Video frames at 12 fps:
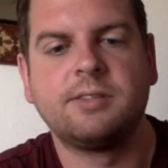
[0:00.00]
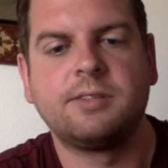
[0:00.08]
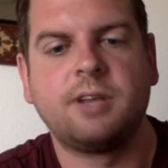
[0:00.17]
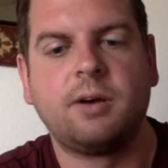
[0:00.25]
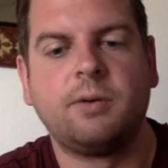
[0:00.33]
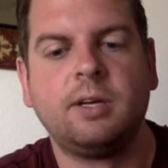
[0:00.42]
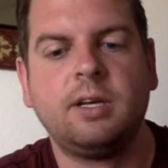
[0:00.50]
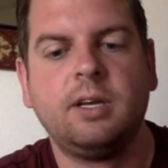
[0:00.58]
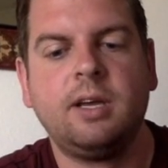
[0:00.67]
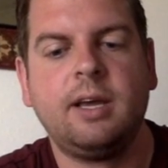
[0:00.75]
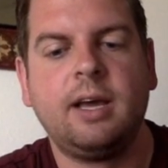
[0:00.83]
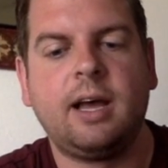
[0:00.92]
So
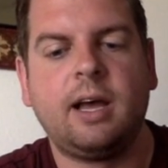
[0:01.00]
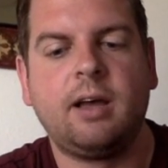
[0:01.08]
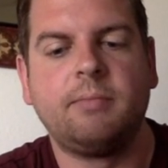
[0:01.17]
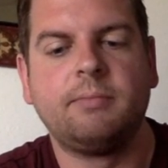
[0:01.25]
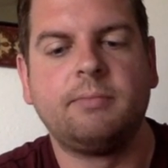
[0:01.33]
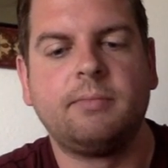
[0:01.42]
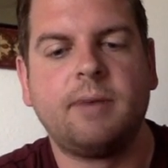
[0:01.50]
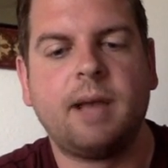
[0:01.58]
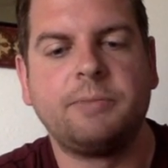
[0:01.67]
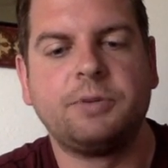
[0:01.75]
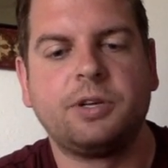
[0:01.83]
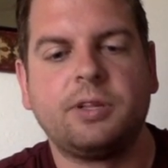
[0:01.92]

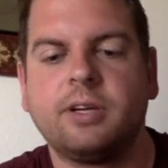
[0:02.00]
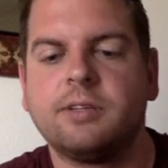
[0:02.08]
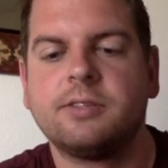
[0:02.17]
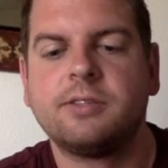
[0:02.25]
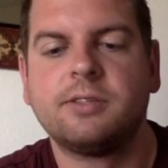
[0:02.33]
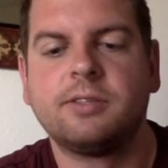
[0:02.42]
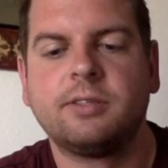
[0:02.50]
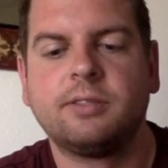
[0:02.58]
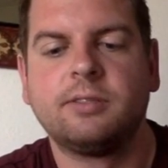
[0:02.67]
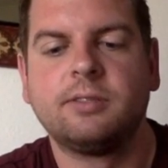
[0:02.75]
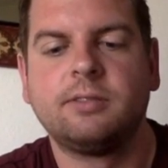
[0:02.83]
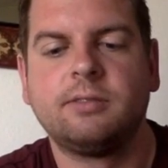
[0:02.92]
I'm sure
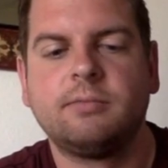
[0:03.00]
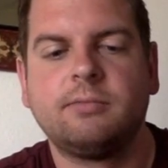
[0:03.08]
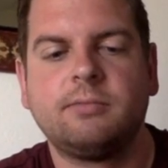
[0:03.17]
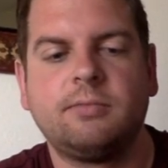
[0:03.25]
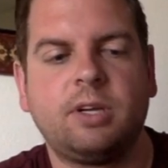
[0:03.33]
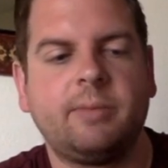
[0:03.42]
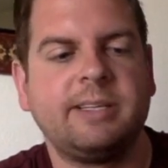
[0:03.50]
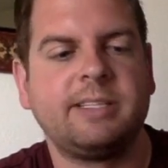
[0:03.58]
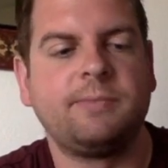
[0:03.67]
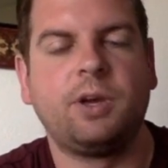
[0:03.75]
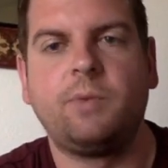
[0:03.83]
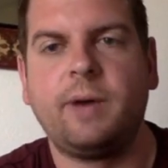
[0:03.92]
there'll be
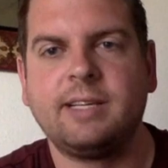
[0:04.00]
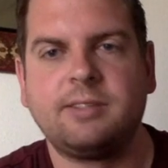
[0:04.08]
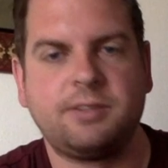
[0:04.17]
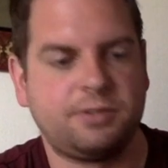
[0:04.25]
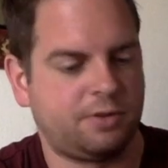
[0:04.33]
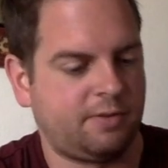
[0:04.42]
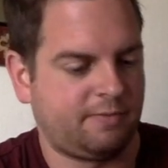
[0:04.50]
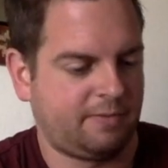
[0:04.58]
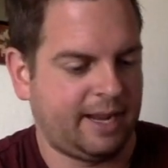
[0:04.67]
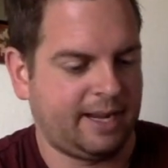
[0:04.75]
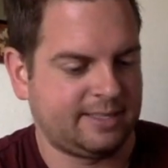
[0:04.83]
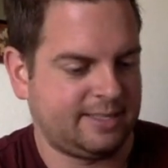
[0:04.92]
some good ways to sort of
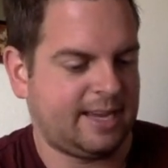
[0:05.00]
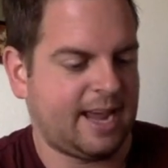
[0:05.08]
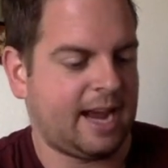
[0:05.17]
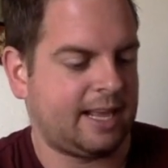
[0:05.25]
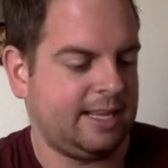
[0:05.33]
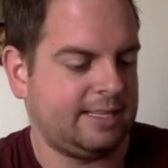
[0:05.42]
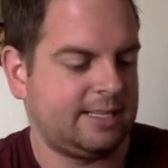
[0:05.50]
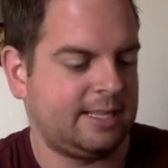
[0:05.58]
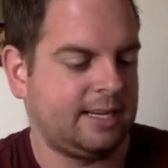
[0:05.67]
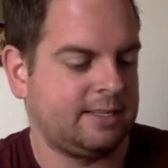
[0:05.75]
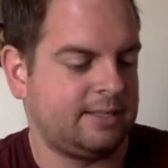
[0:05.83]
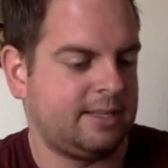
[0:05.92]
like stack these
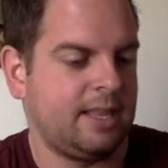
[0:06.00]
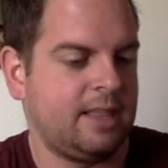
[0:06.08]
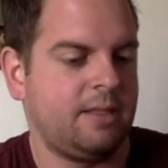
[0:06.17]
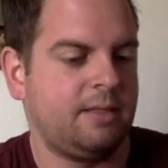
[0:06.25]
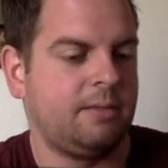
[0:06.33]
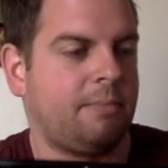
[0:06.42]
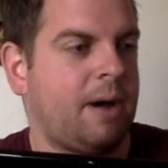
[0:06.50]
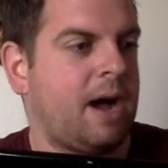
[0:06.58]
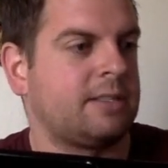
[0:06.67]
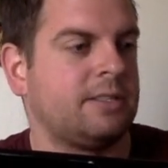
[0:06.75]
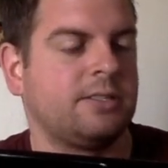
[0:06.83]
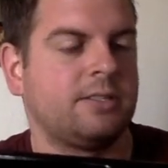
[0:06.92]
things in
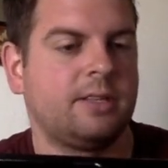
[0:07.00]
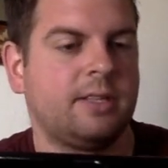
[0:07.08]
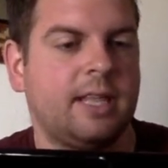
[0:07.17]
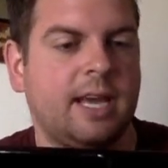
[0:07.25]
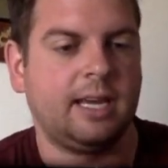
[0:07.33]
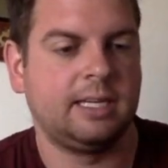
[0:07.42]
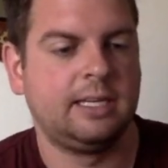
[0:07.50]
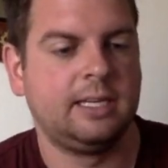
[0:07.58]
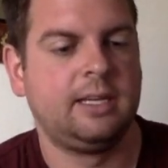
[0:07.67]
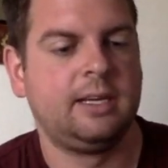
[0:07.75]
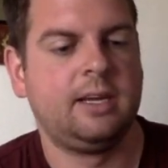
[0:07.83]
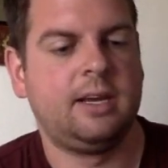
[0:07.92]
boxes so that they
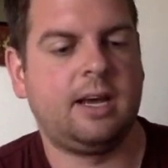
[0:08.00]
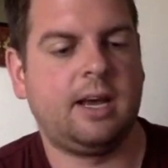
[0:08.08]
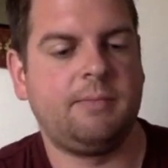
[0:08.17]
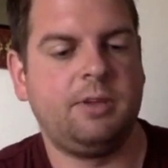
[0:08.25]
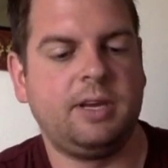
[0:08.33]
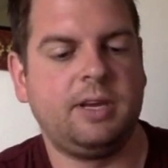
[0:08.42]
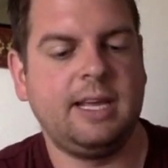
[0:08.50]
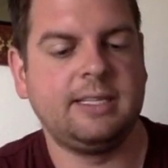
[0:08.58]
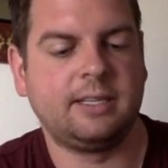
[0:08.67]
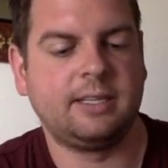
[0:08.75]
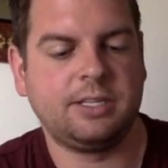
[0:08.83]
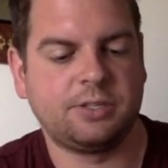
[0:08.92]
you can
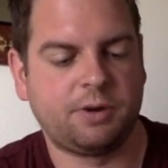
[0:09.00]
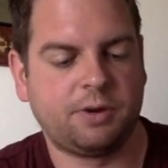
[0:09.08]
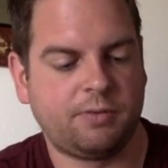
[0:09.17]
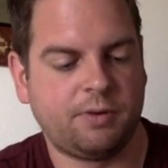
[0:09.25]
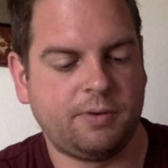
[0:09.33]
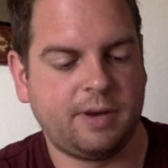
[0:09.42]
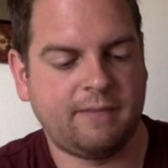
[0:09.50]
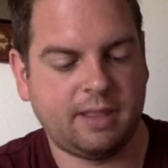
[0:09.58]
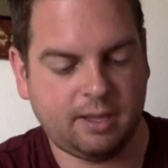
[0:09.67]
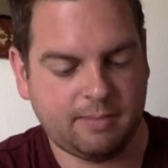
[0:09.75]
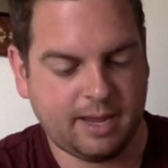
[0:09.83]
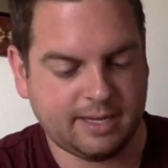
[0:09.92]
easily sort through and
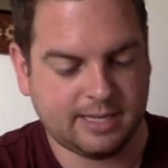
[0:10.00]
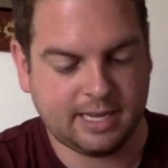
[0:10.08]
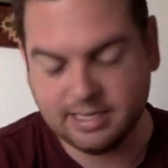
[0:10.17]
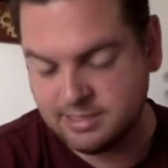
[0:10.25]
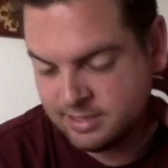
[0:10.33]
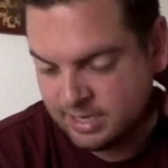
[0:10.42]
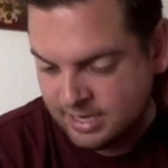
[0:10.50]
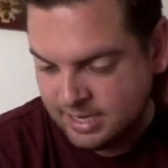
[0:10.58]
everything makes sense.